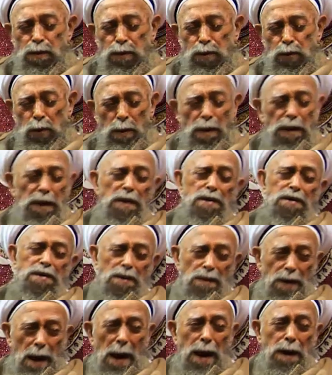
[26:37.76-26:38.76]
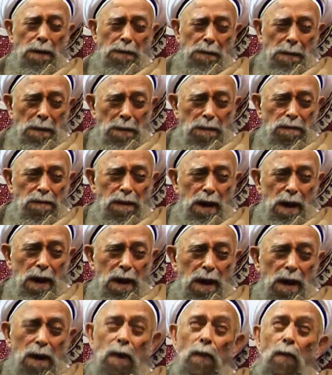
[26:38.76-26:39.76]
to this life
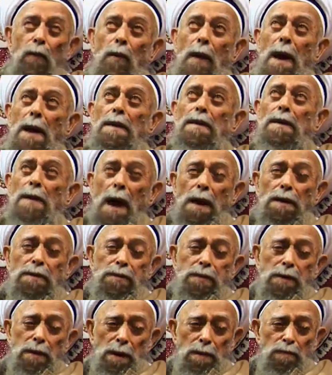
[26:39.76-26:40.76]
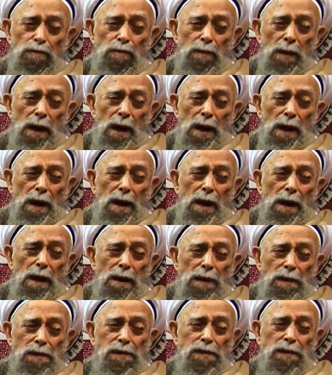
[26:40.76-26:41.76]
when that
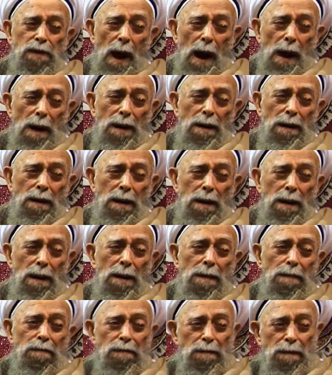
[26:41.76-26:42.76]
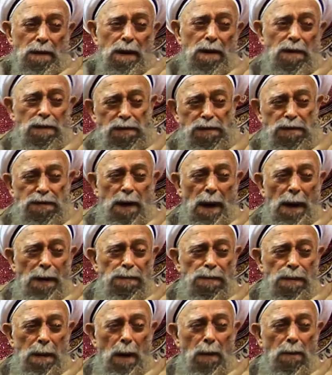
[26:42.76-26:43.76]
star
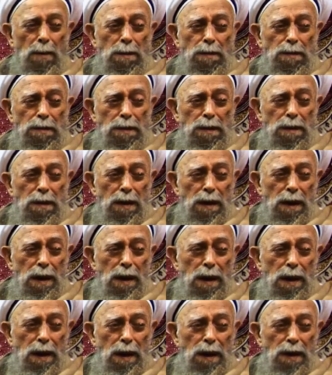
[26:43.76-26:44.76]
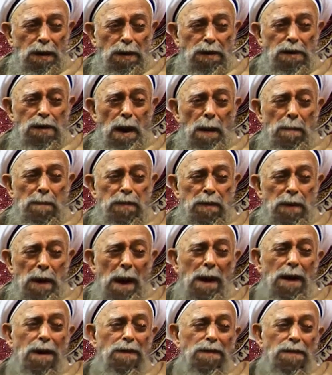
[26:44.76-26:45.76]
set down,
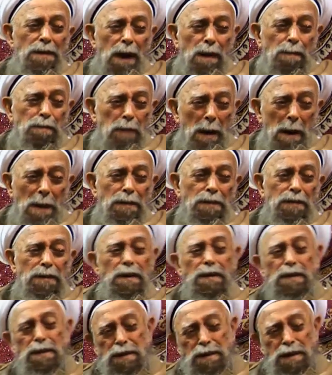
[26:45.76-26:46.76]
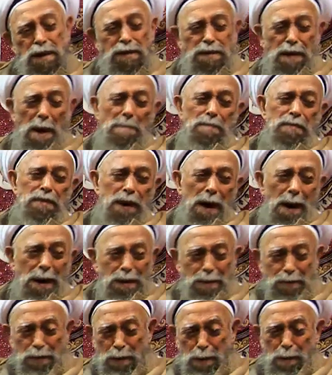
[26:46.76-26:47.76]
disappearing, that person
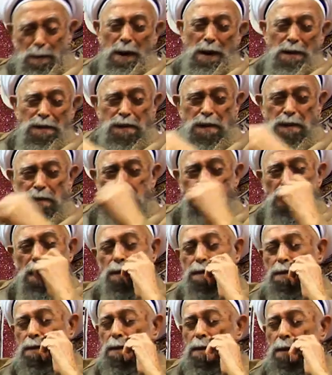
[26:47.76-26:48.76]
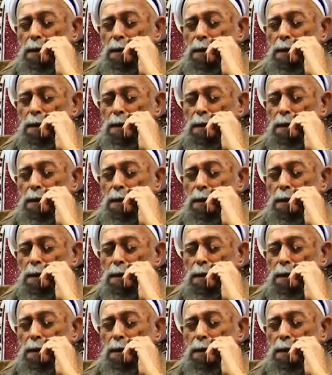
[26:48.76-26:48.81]
disappearing from existence.